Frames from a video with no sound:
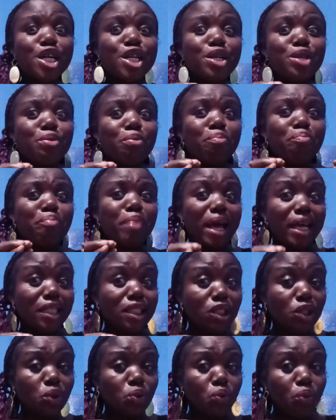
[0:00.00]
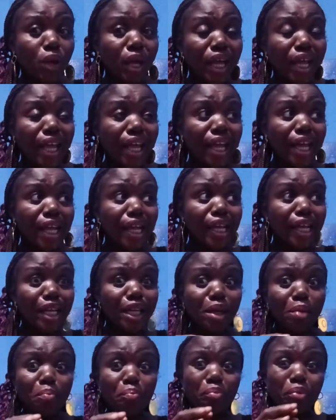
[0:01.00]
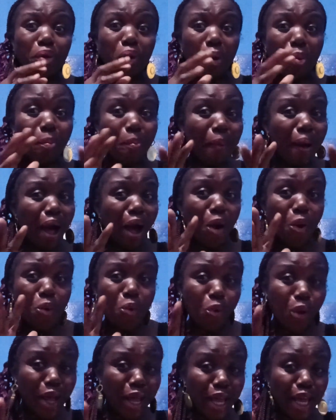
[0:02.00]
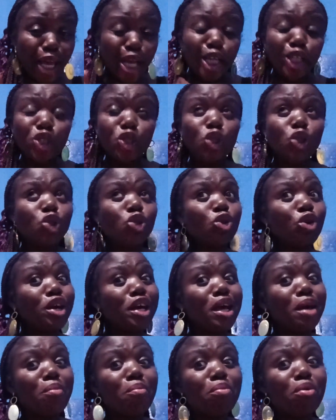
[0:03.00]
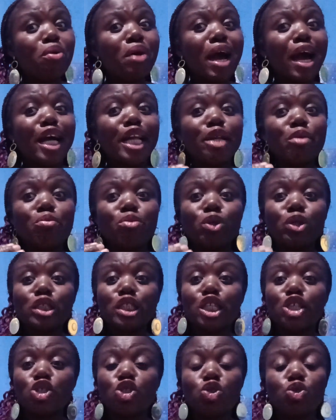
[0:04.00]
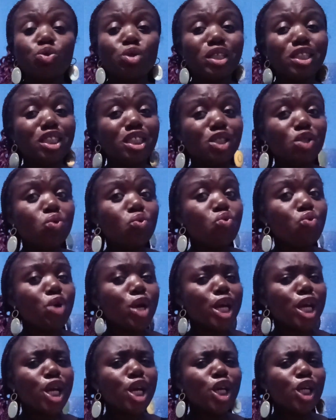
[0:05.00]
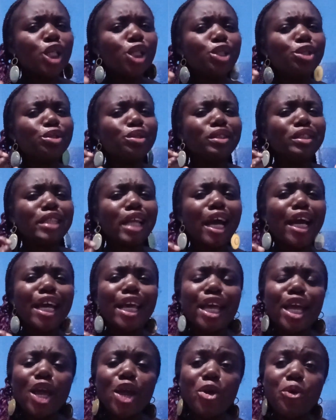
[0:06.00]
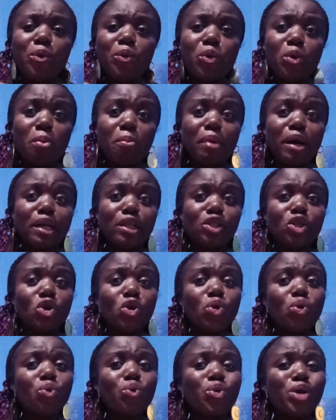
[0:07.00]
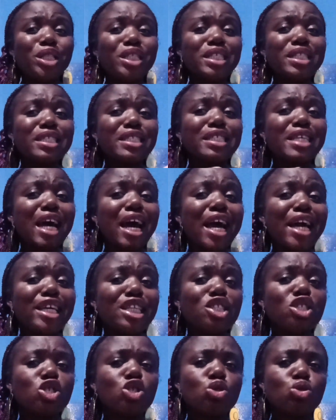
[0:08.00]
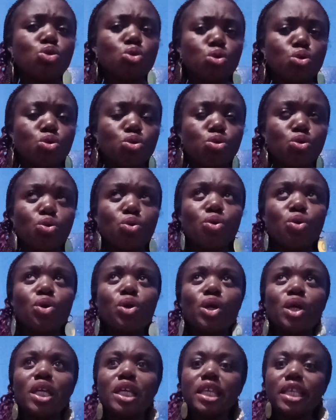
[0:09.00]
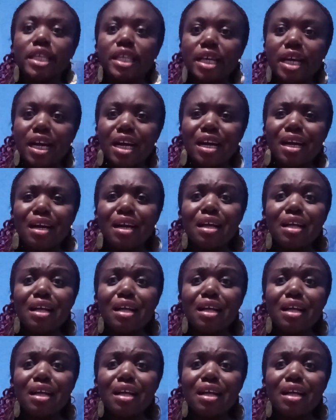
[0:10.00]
the best way, the proper way, enjoyable and most interesting way to knack a woman with tight Toto. Yeah,